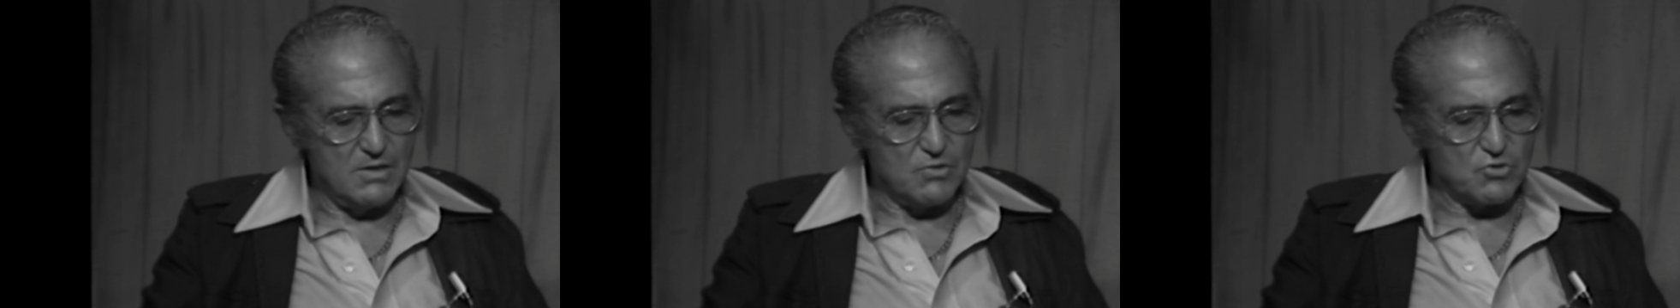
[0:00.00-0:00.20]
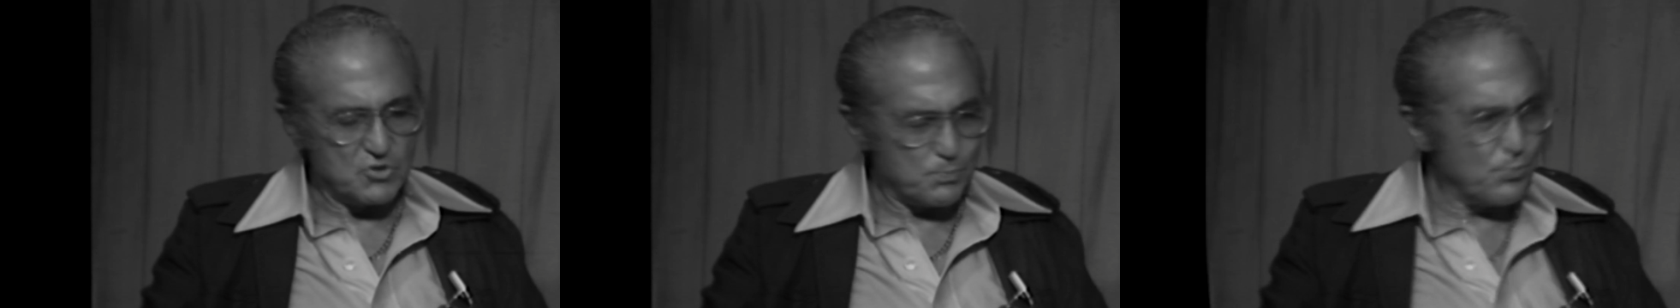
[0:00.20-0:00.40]

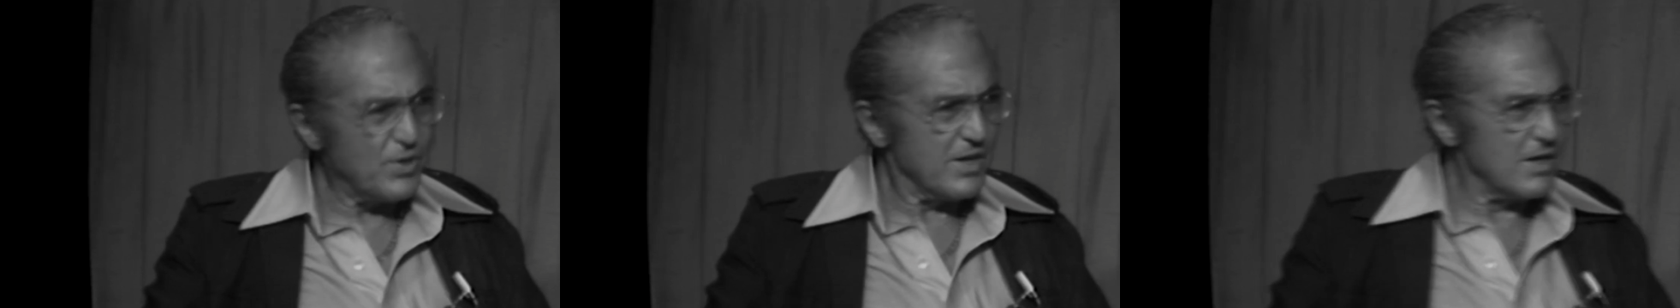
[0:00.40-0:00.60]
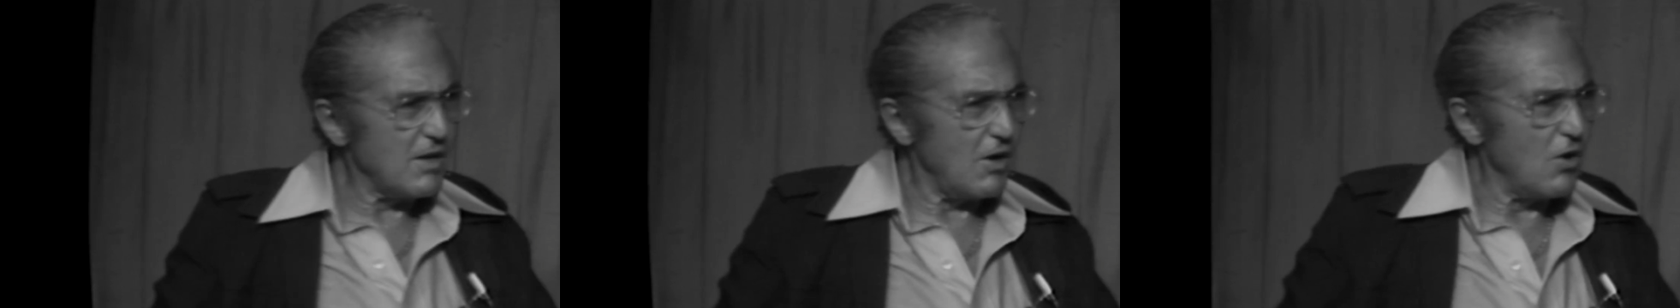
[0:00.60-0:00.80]
was
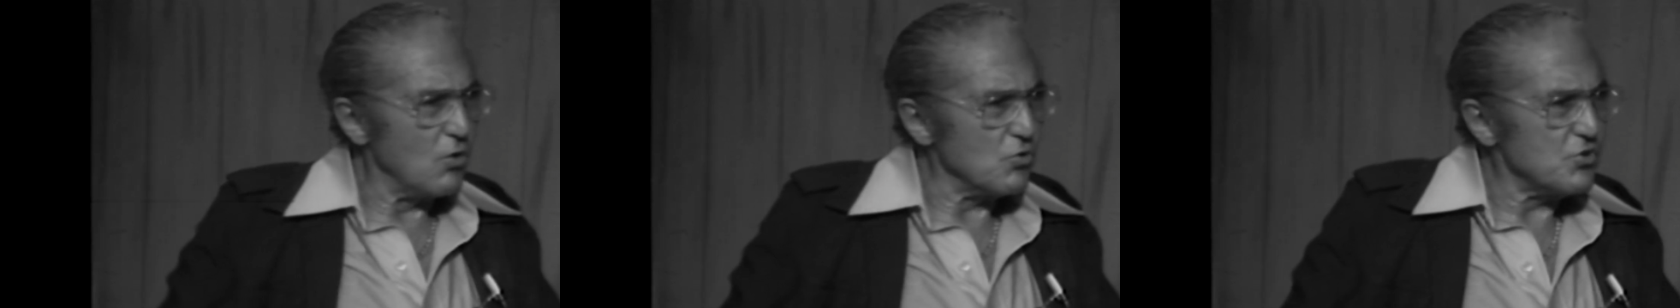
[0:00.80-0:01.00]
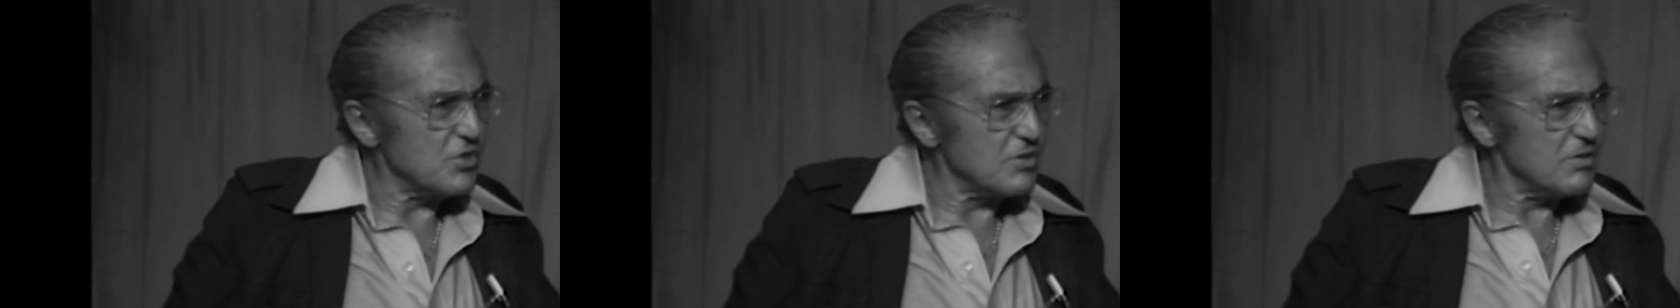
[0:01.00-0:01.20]
pretty
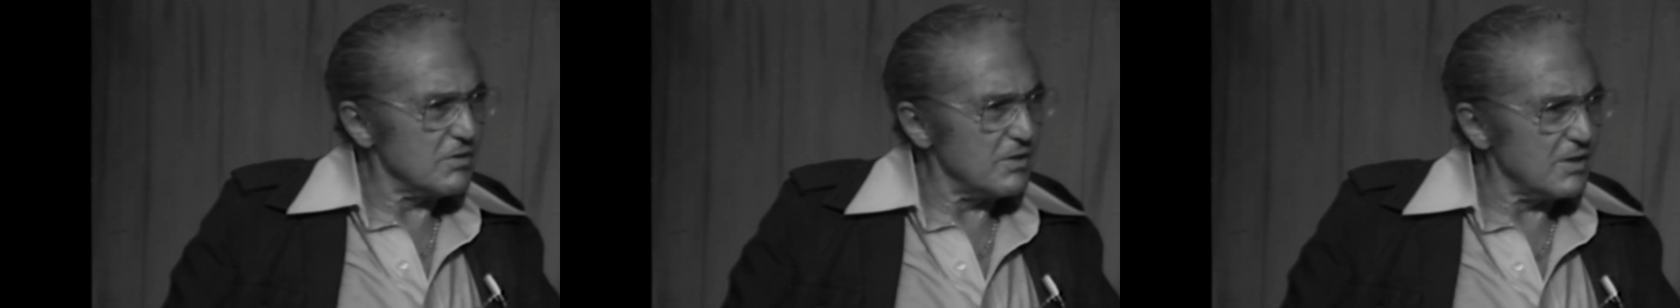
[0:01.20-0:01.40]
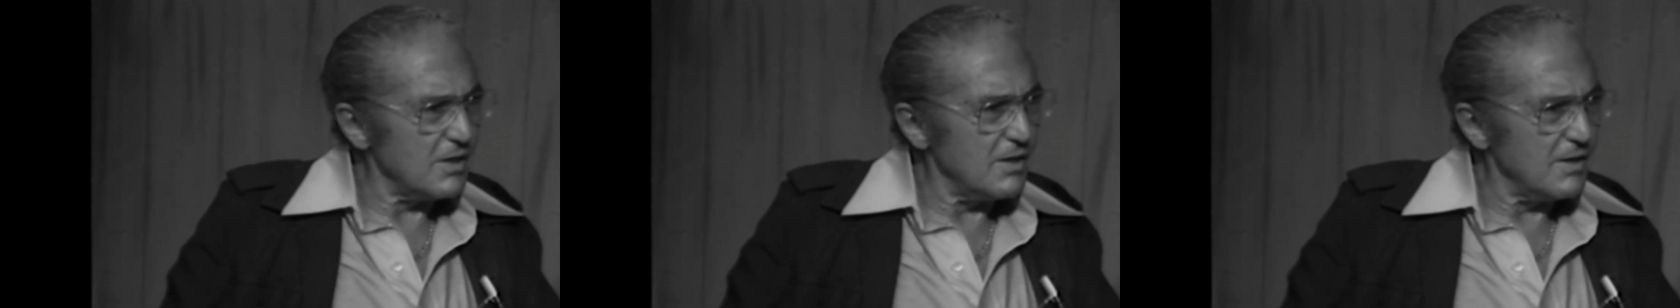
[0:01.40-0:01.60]
close to
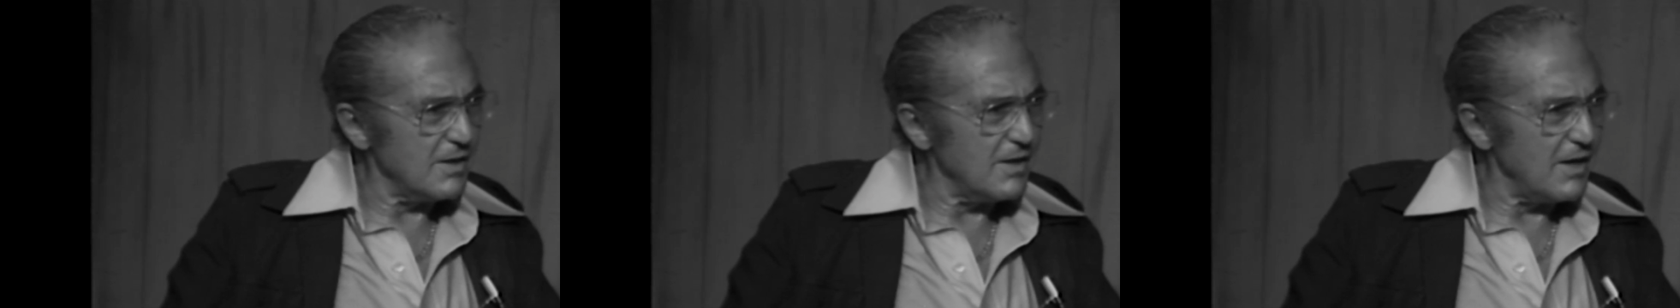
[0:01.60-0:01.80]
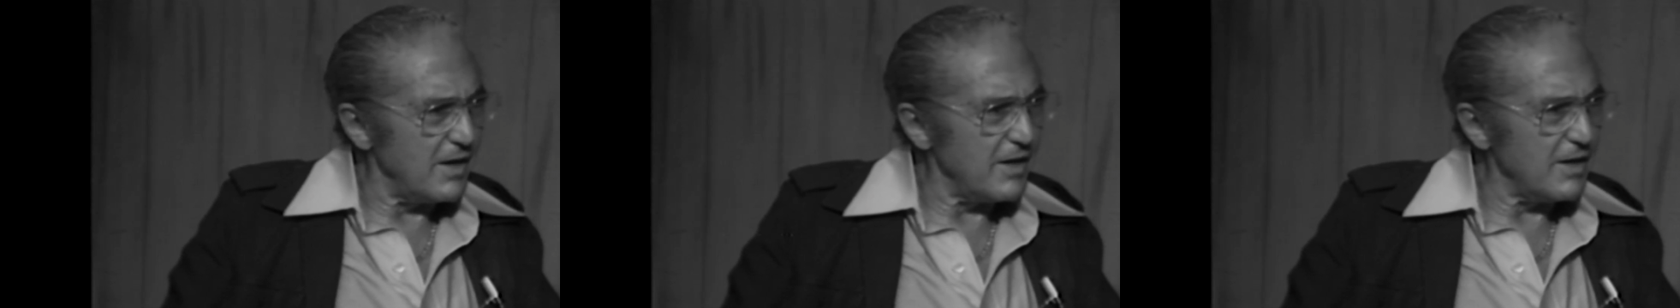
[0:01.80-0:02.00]
the
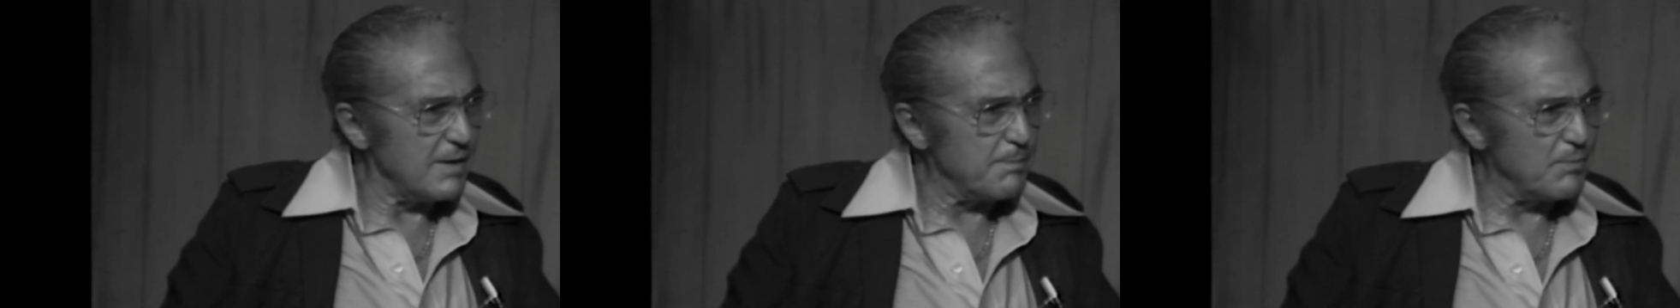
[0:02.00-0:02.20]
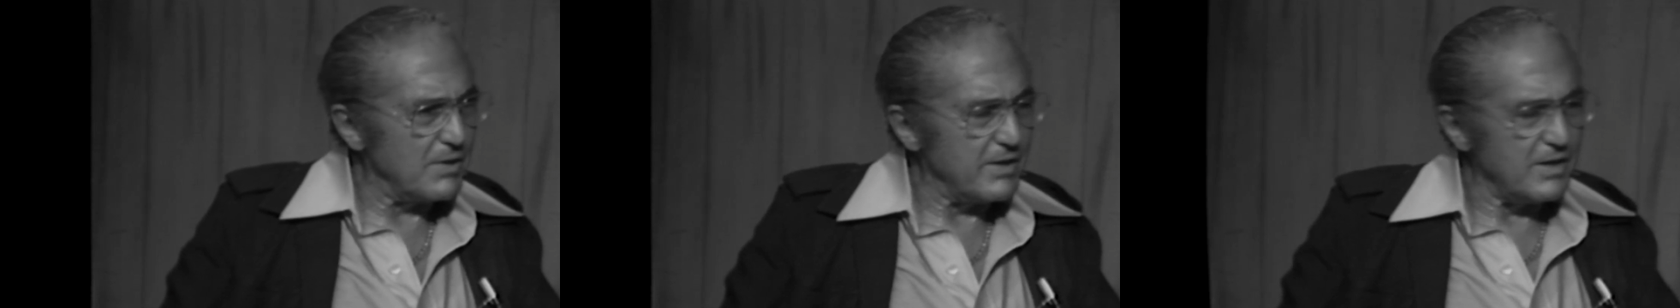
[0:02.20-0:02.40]
guy I
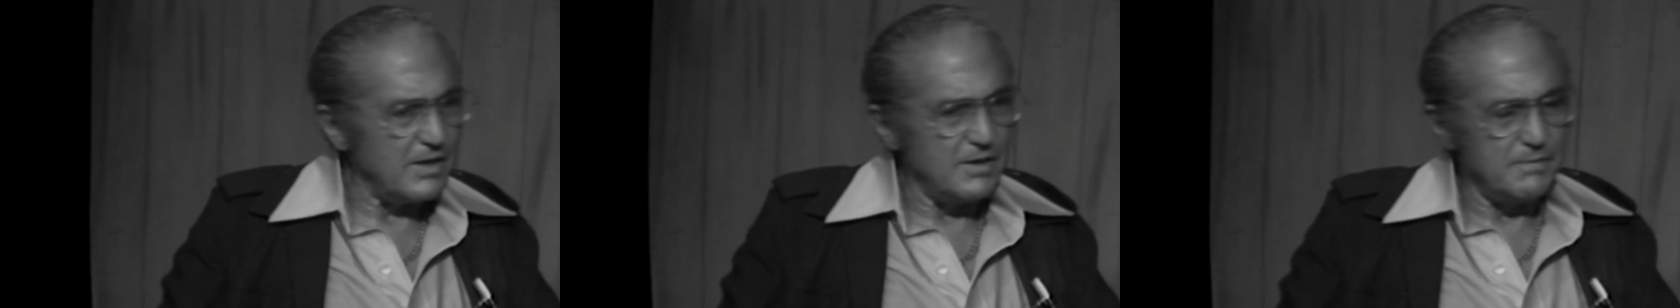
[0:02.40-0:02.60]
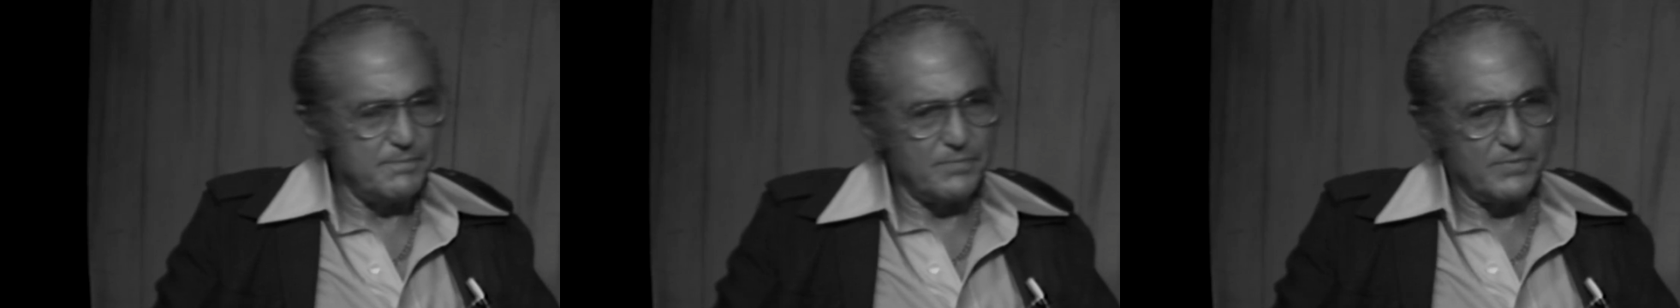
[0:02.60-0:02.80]
played.